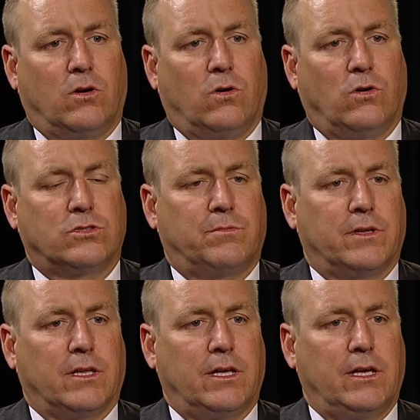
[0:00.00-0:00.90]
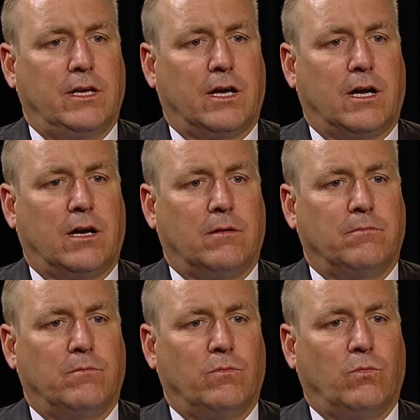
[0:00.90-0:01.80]
ultimately,
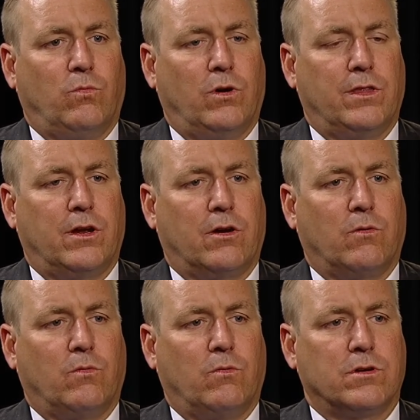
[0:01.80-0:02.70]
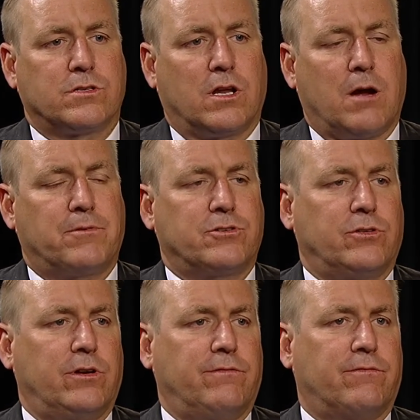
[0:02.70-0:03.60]
when there was an
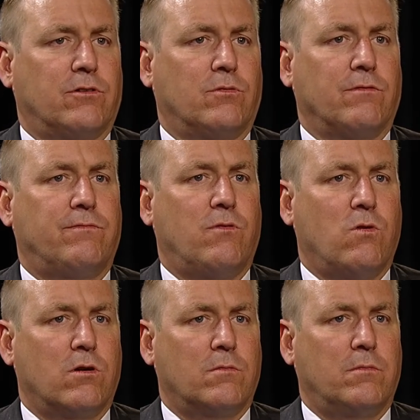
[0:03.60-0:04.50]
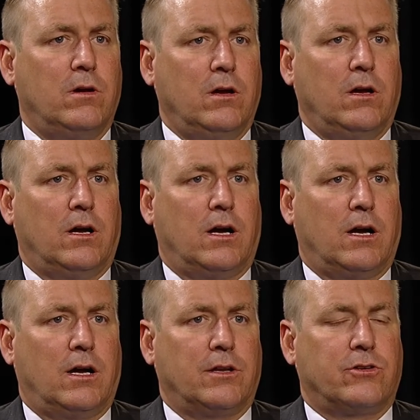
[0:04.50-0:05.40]
opportunity for reform
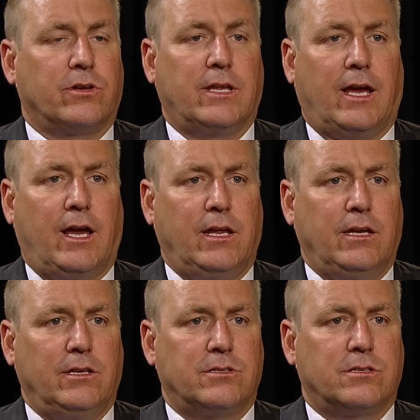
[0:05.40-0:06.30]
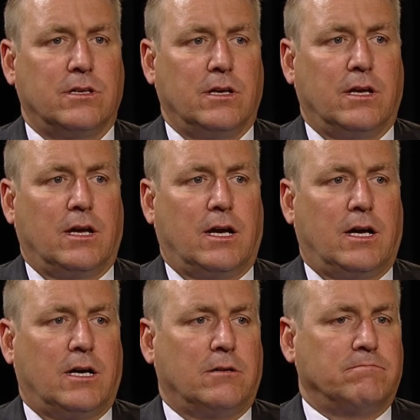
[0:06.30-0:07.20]
during the 80s,
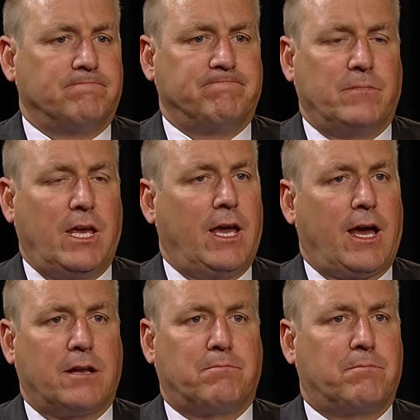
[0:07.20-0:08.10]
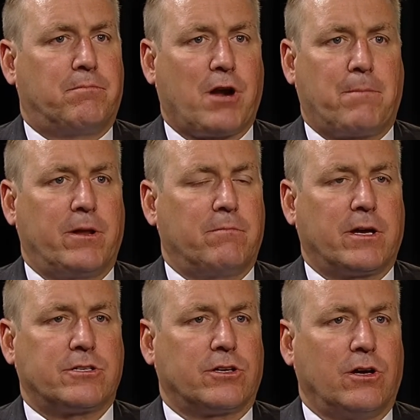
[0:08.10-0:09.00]
he had property in
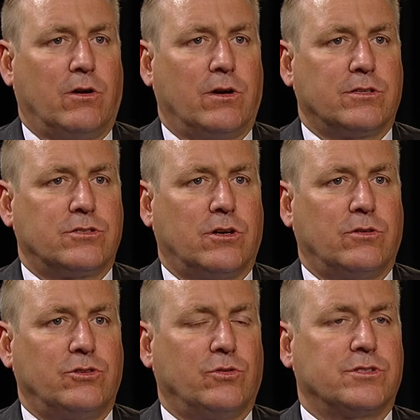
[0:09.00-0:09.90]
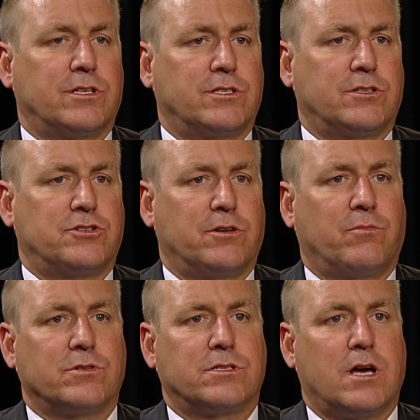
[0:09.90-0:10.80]
Mexico, and so dual citizenship
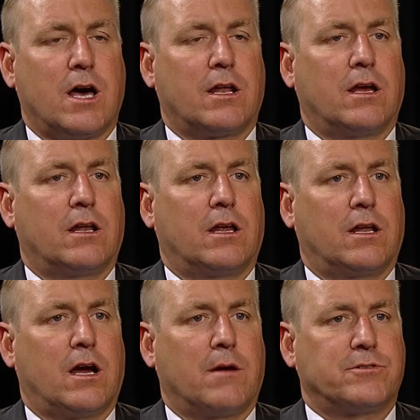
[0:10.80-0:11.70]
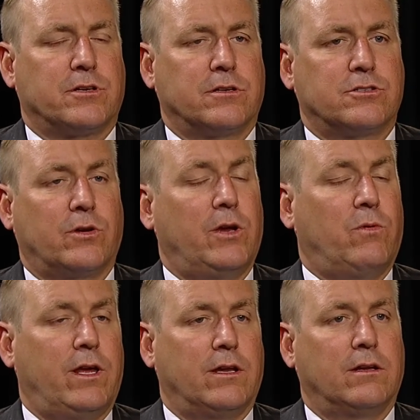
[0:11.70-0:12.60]
was not an option. So he
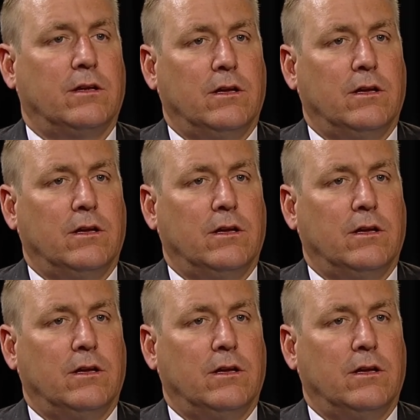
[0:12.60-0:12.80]
waited